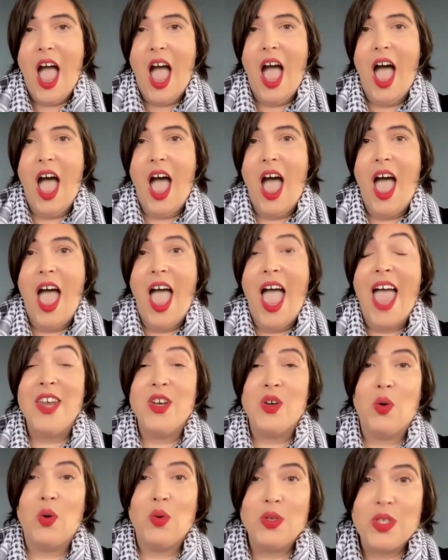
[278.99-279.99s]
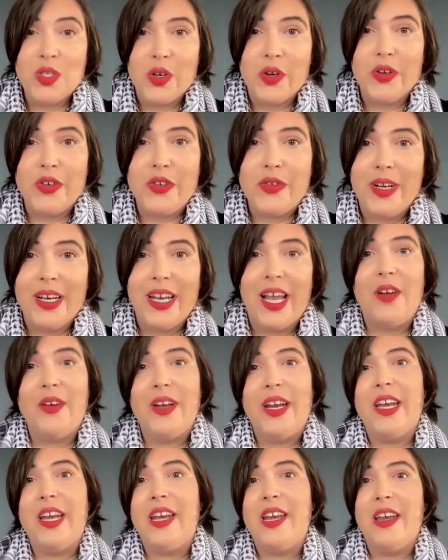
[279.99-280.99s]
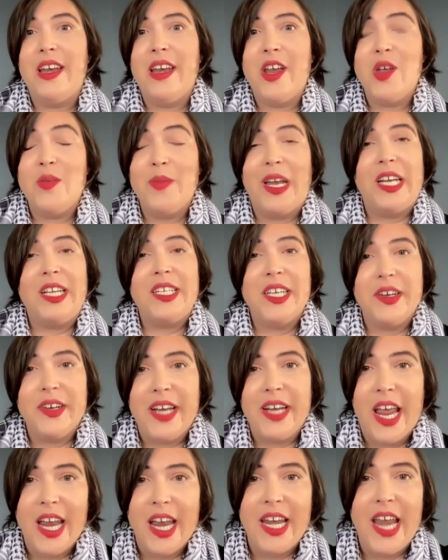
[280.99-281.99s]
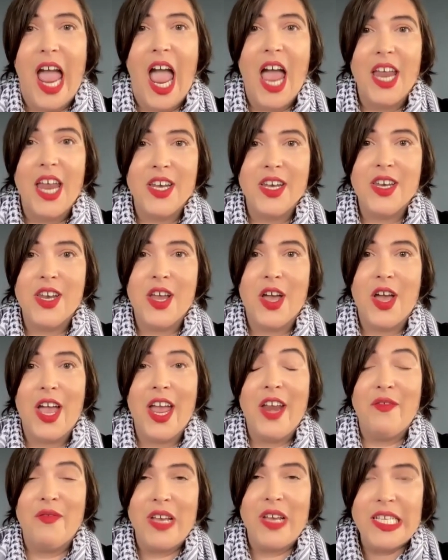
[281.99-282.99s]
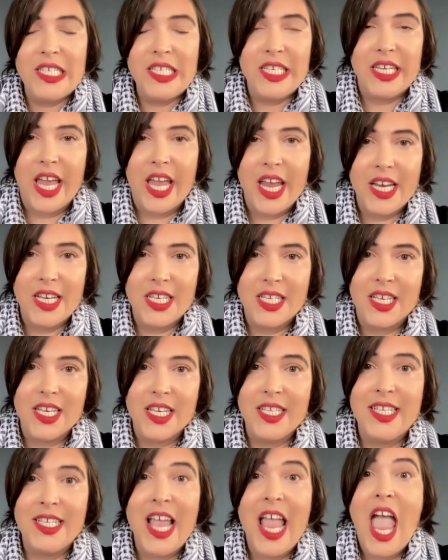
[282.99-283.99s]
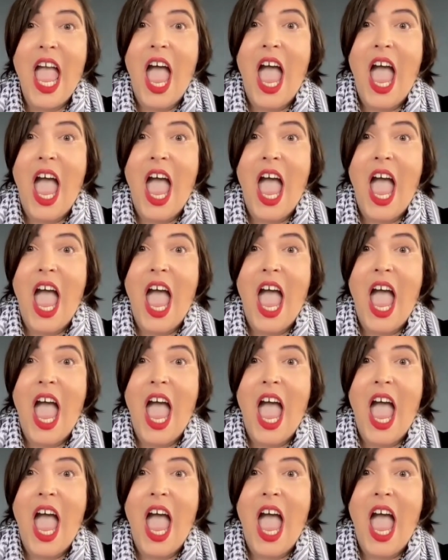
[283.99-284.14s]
and also to allow in humanitarian aid and investigators.